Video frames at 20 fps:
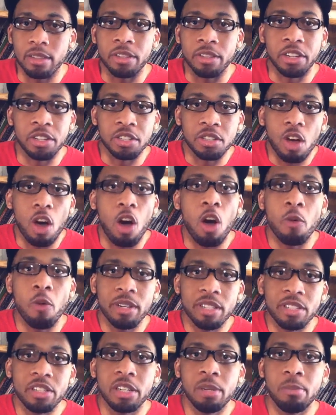There's
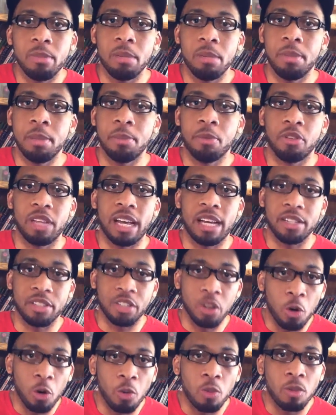always going to be people
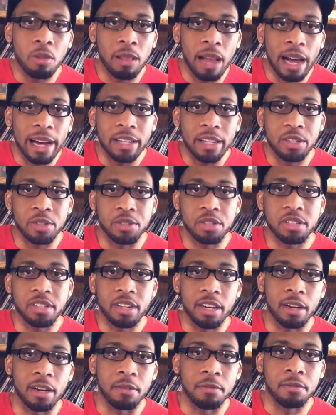that don't like your
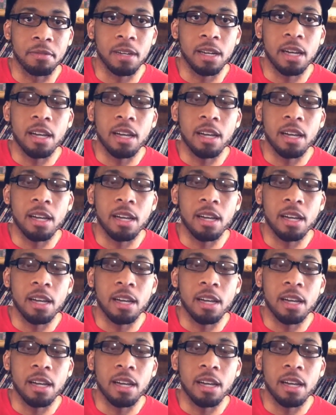stuff.